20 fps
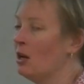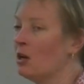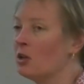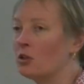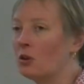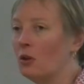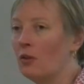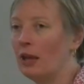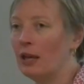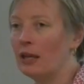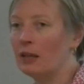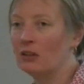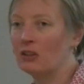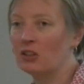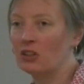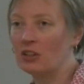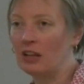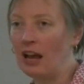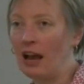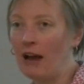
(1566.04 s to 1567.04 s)
So they can
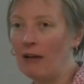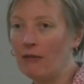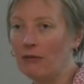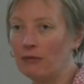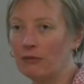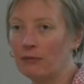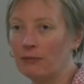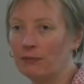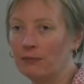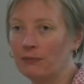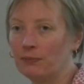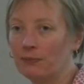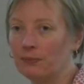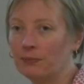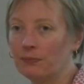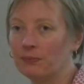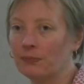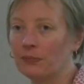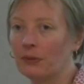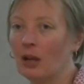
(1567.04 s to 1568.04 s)
starve
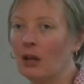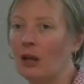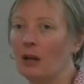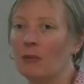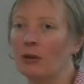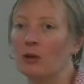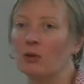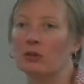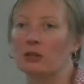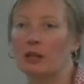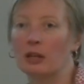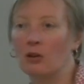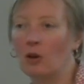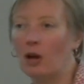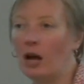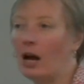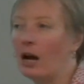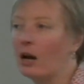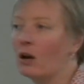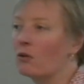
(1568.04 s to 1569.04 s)
because they're
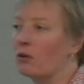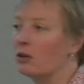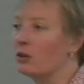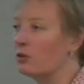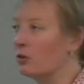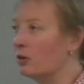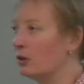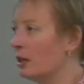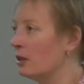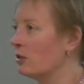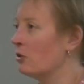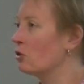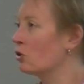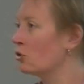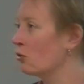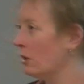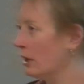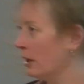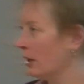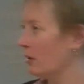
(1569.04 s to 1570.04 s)
not hungry, so it doesn't
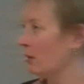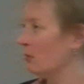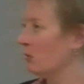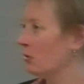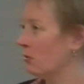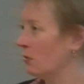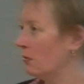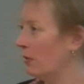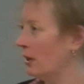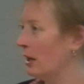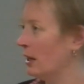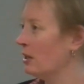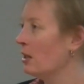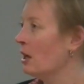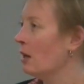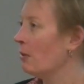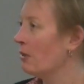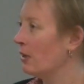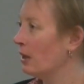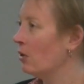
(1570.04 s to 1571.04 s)
trigger them to feed,
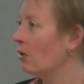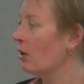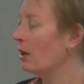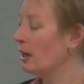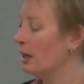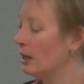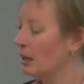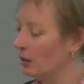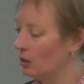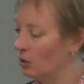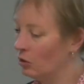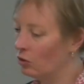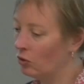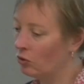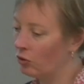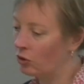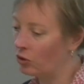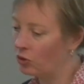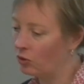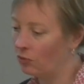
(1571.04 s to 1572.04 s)
but they're not getting any
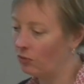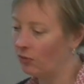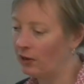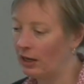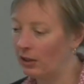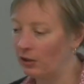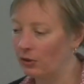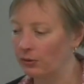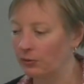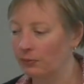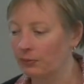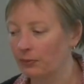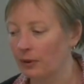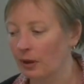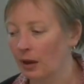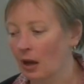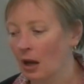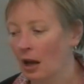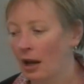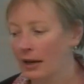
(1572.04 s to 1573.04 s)
nutritional value.
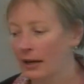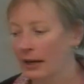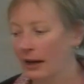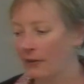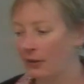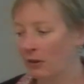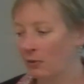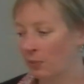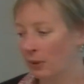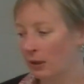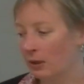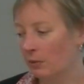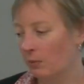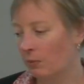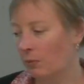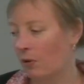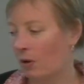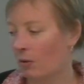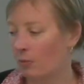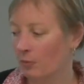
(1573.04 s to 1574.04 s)
Now, there have been
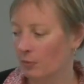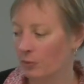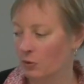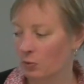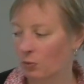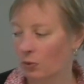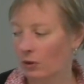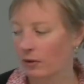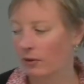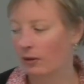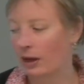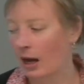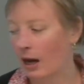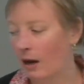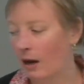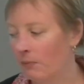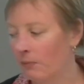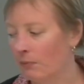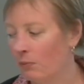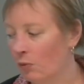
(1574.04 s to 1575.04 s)
problems with
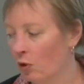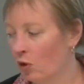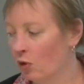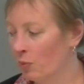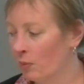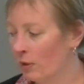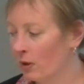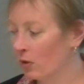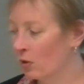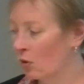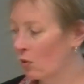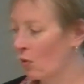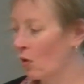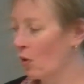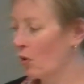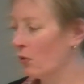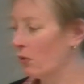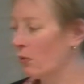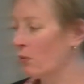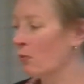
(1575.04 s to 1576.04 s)
movement,
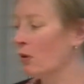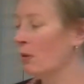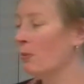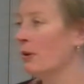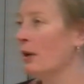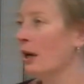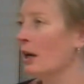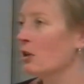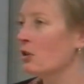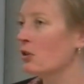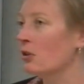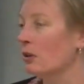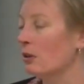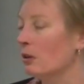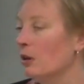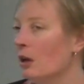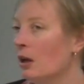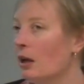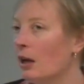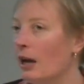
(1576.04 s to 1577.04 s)
growth, and
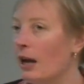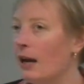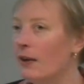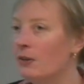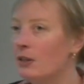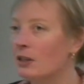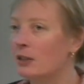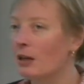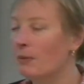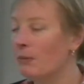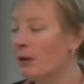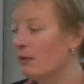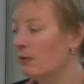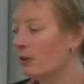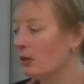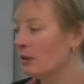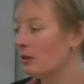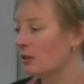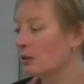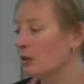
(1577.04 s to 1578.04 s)
reproduction, and there's some
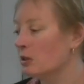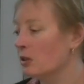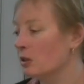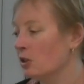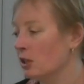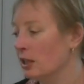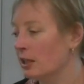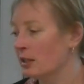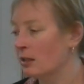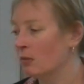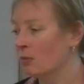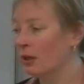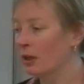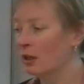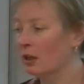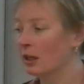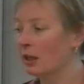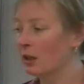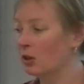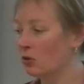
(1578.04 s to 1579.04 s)
evidence to suggest that we
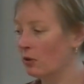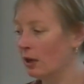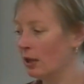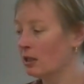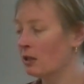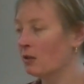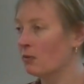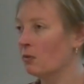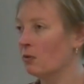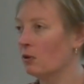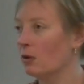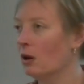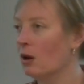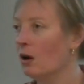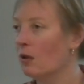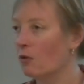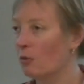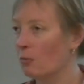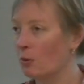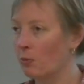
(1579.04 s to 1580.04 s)
can get transfer
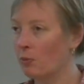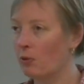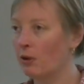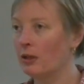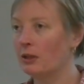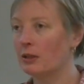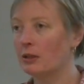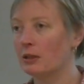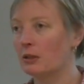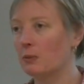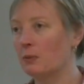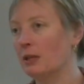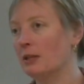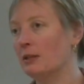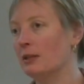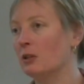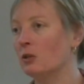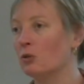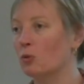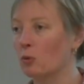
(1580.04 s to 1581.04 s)
from a predator
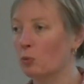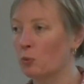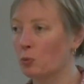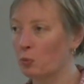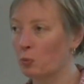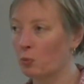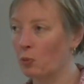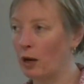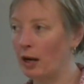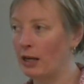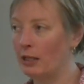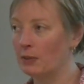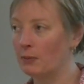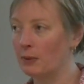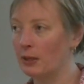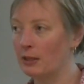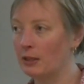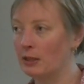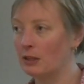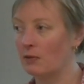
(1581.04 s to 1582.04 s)
species to a prey
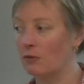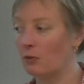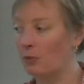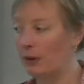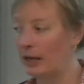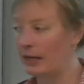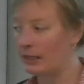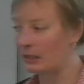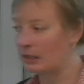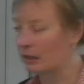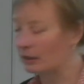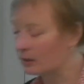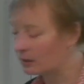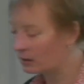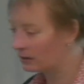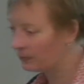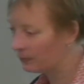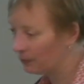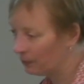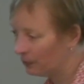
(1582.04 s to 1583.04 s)
species of the plastics.